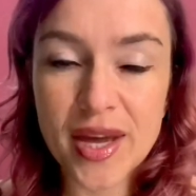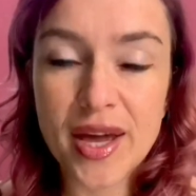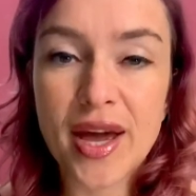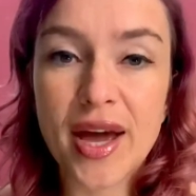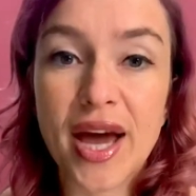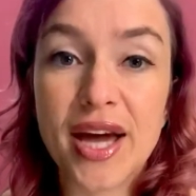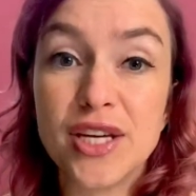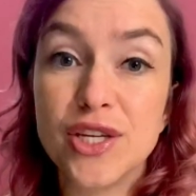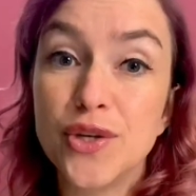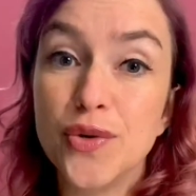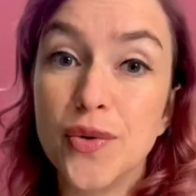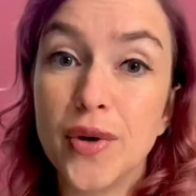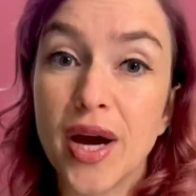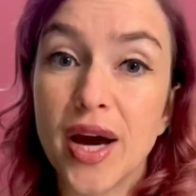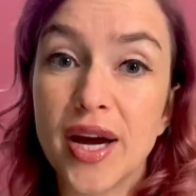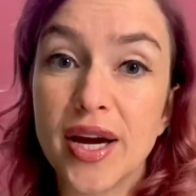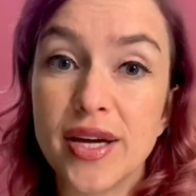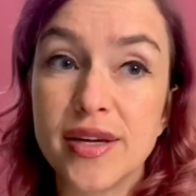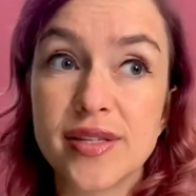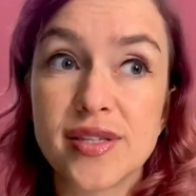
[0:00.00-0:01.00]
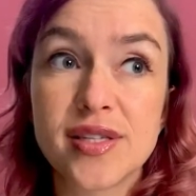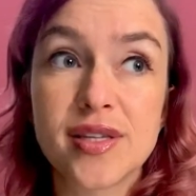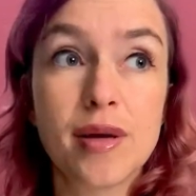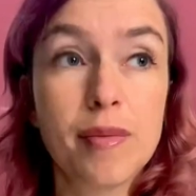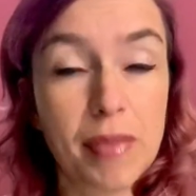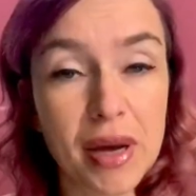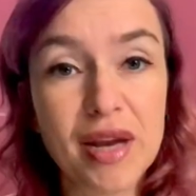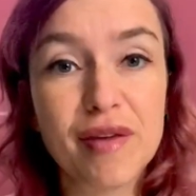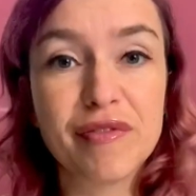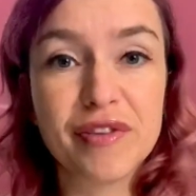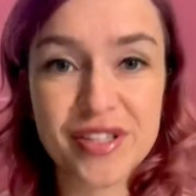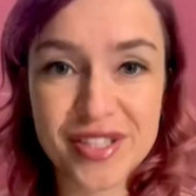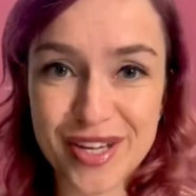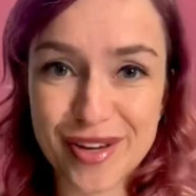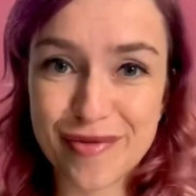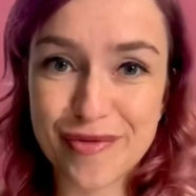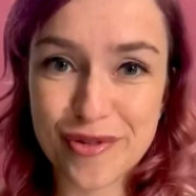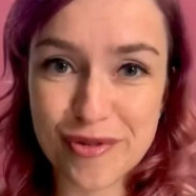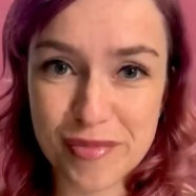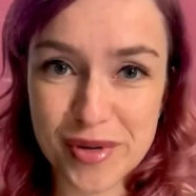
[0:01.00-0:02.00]
and you guys benefiting
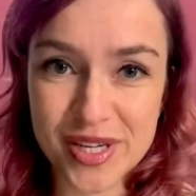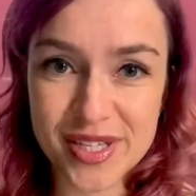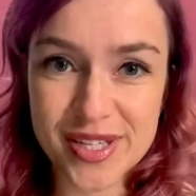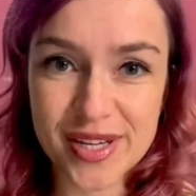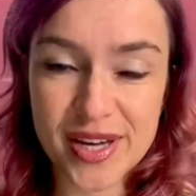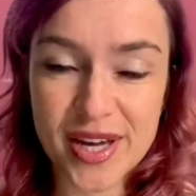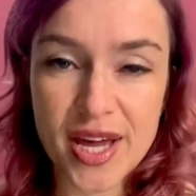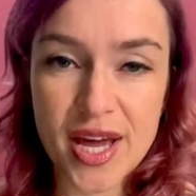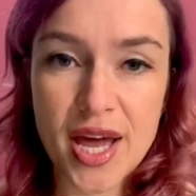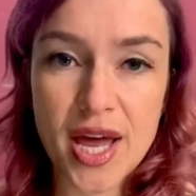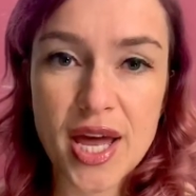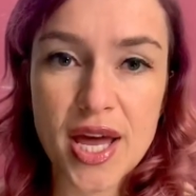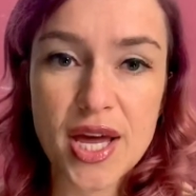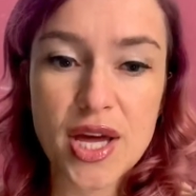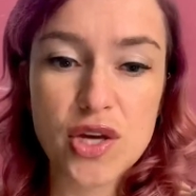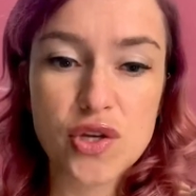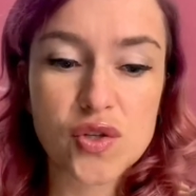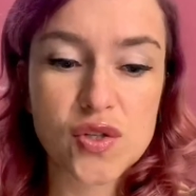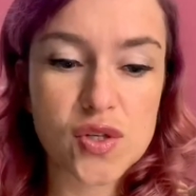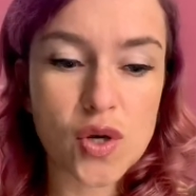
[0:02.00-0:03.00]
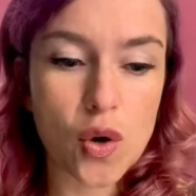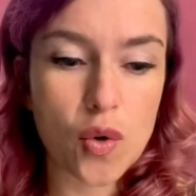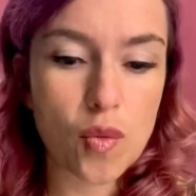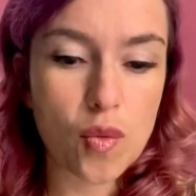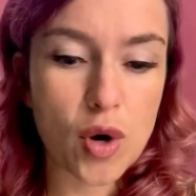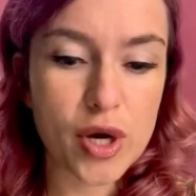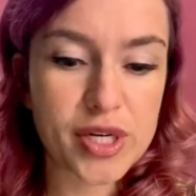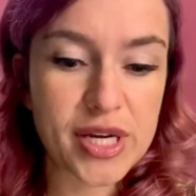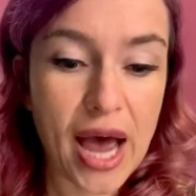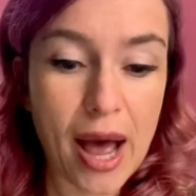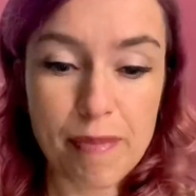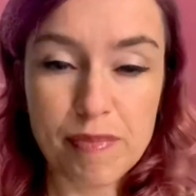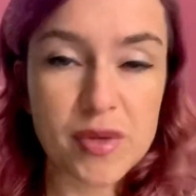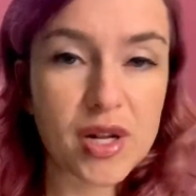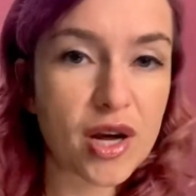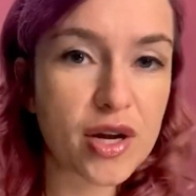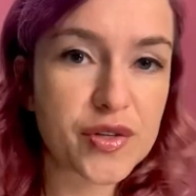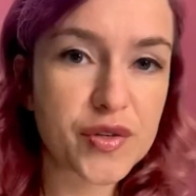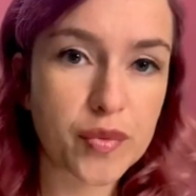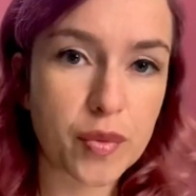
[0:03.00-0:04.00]
from it. So what happened
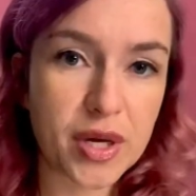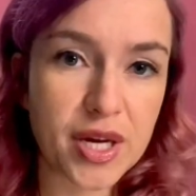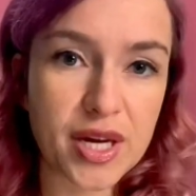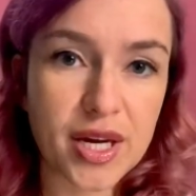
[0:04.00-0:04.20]
last week